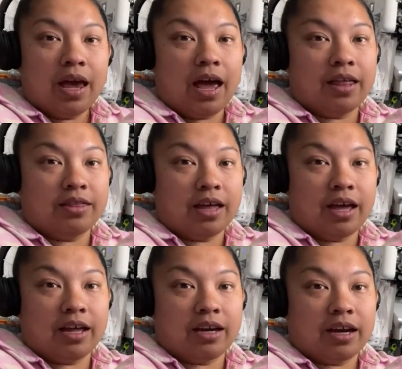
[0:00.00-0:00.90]
and
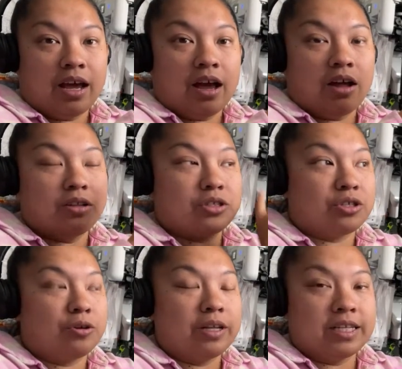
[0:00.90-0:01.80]
then
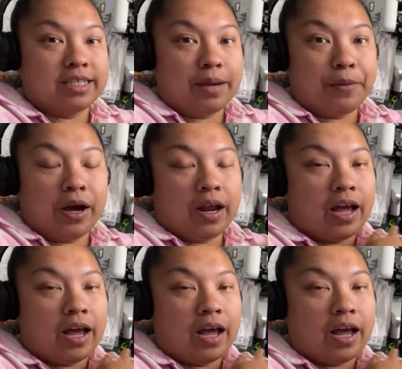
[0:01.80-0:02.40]
during the same cut,